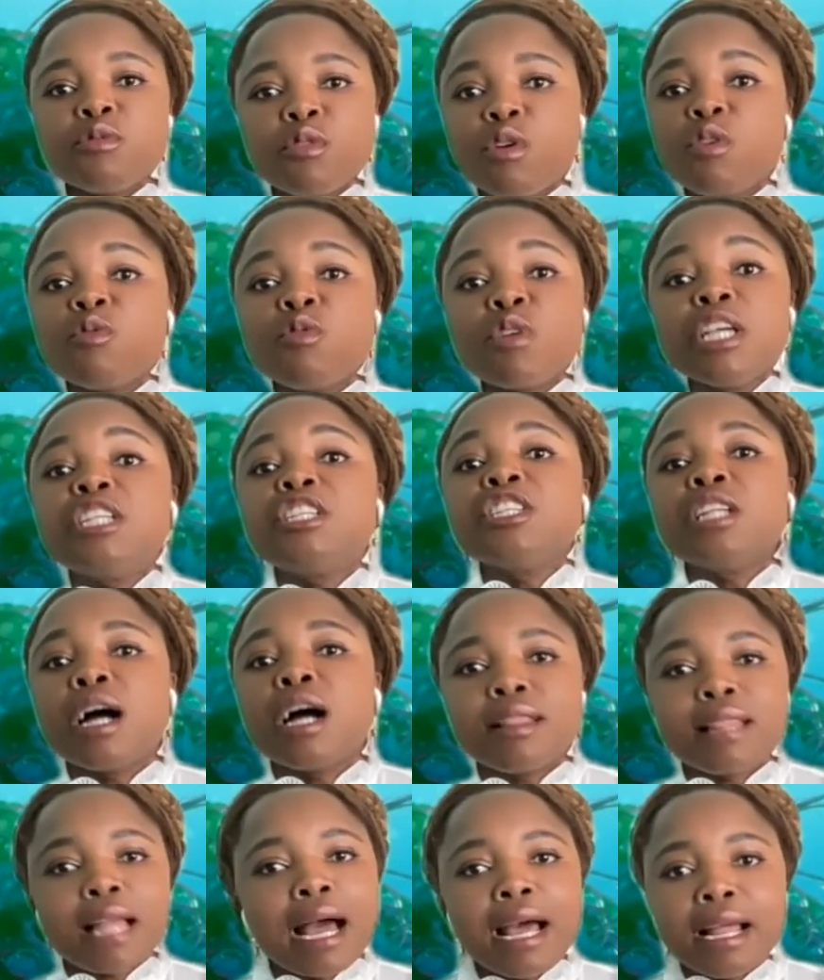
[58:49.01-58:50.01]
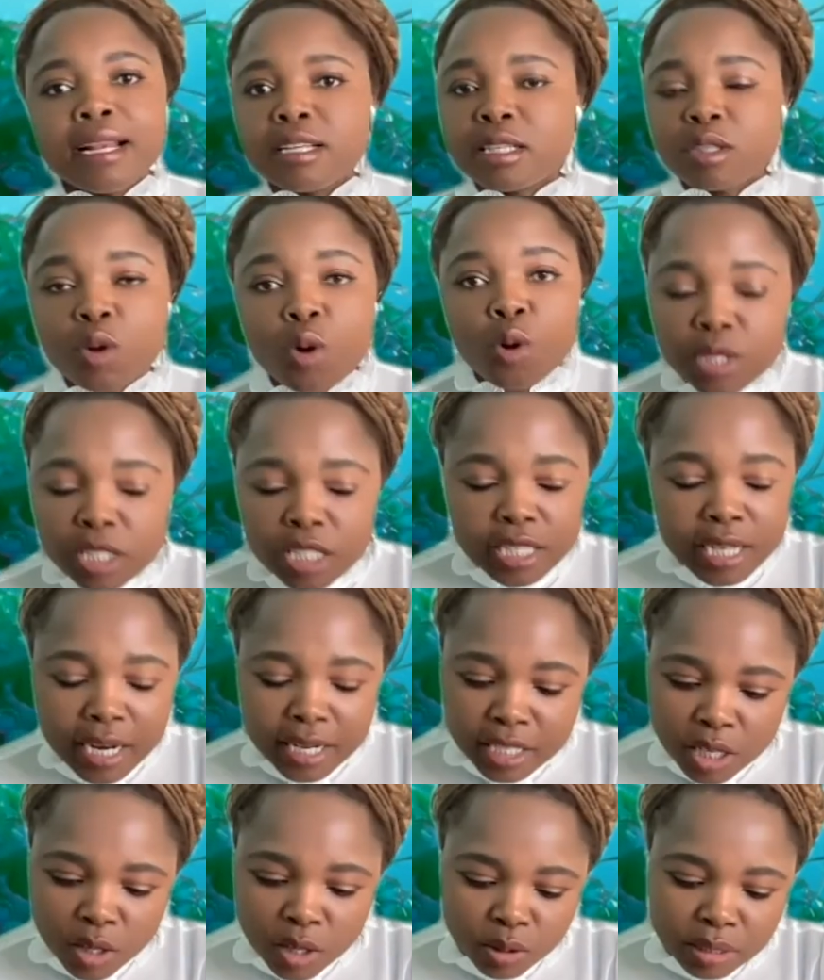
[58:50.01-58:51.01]
regional and
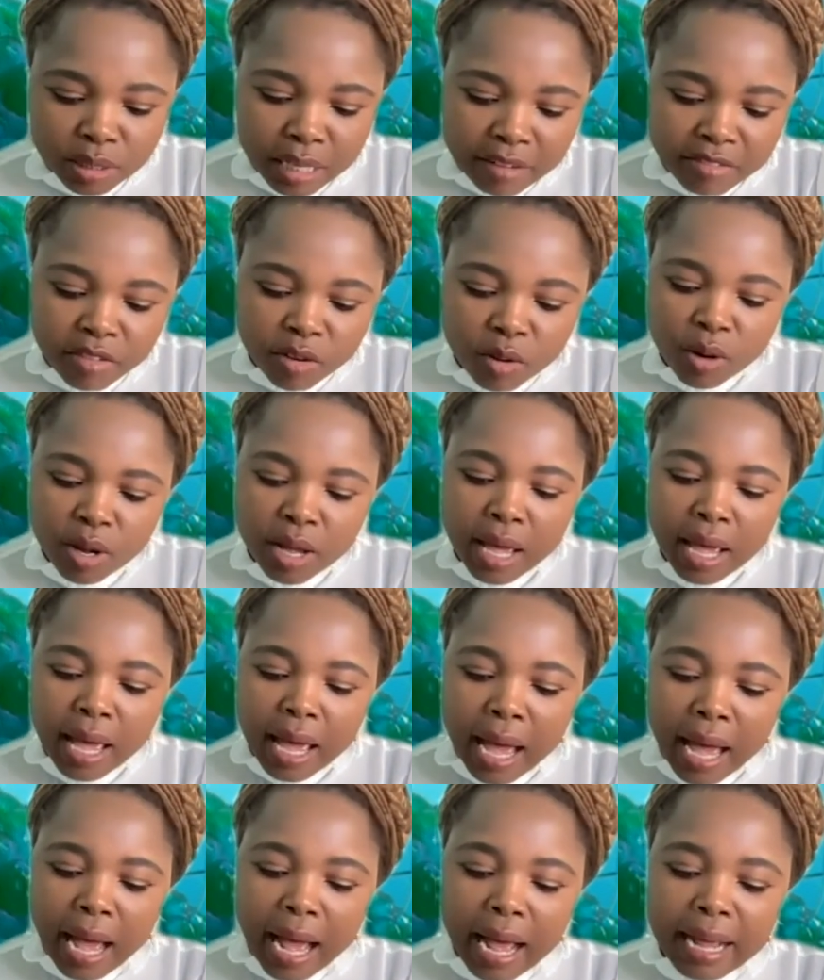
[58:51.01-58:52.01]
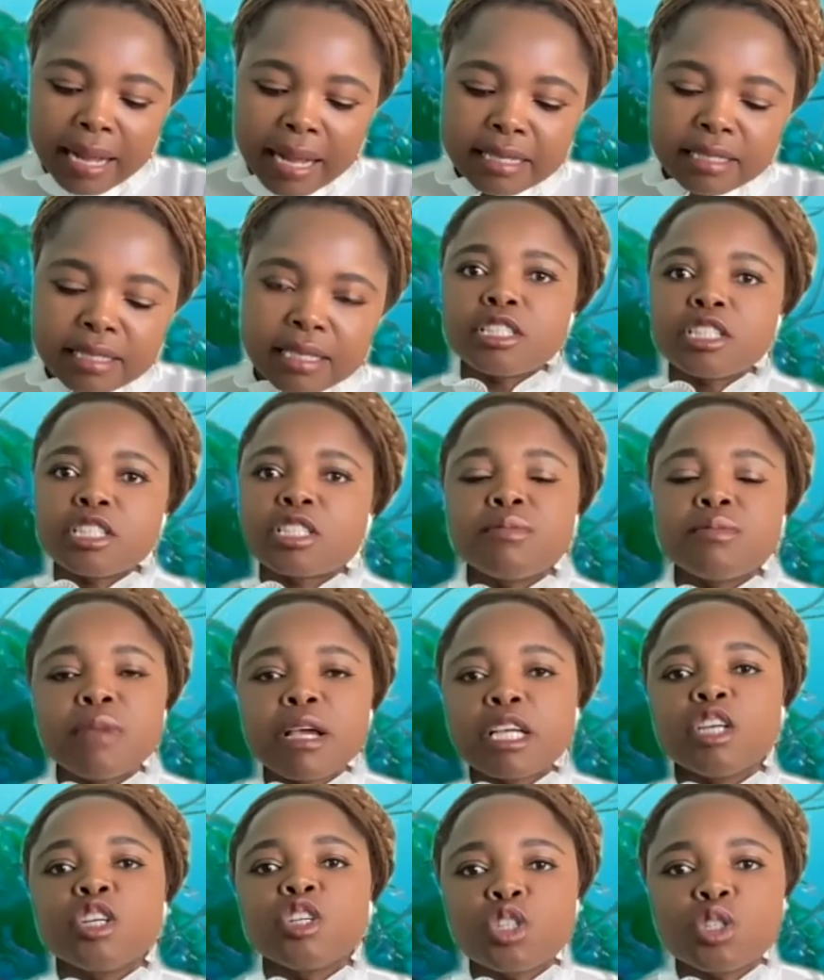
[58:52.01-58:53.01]
continental level, and just
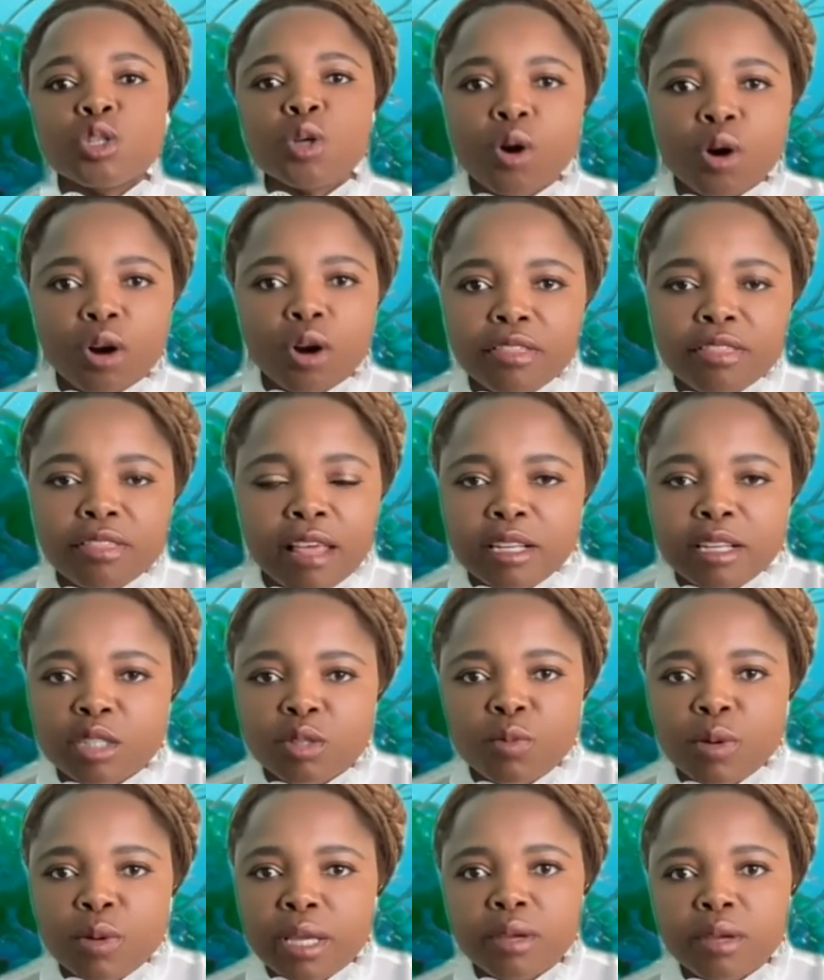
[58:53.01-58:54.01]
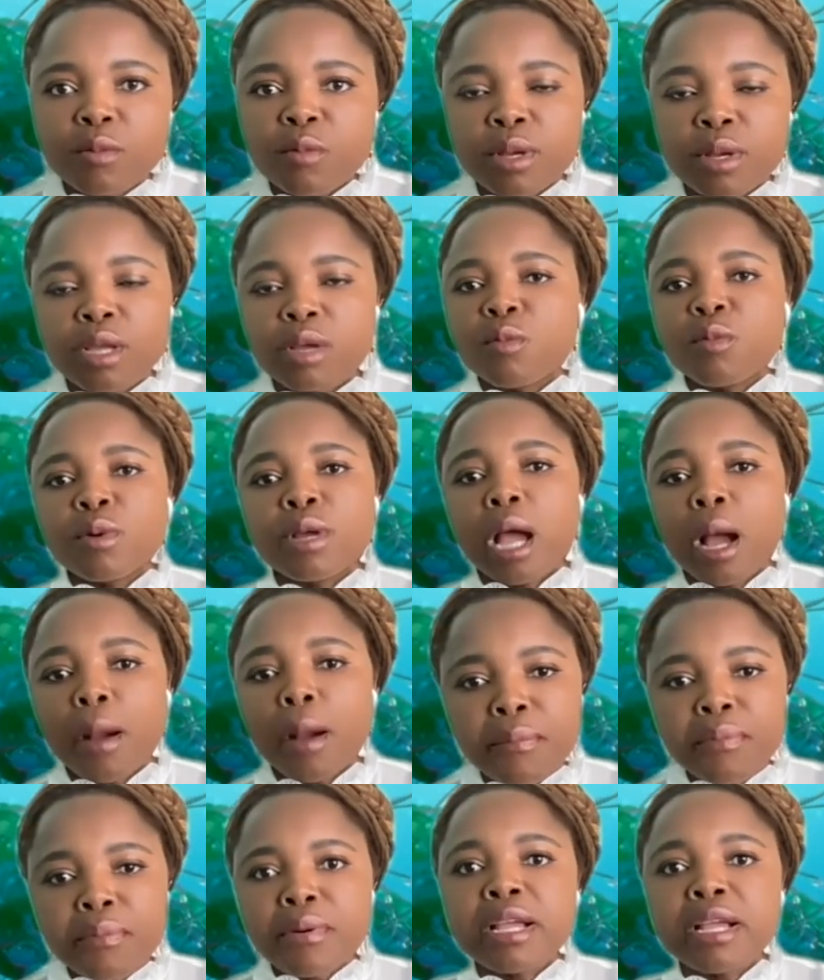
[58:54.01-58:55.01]
making sure that we
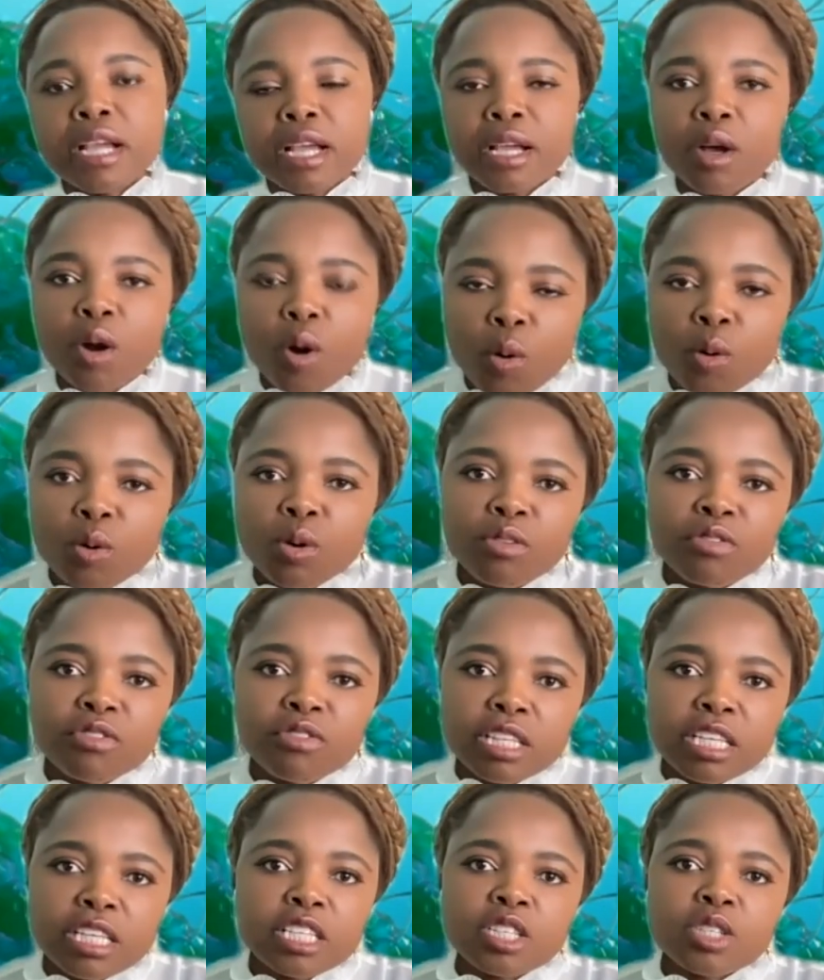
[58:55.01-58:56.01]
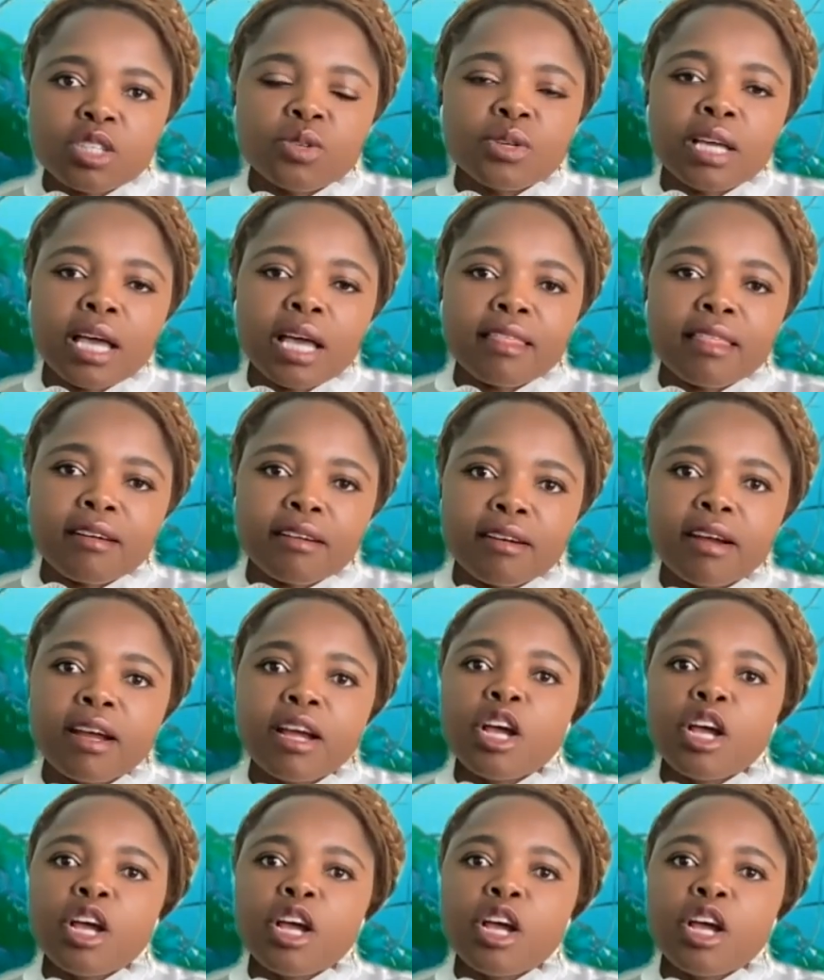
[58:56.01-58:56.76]
are bringing all of this together.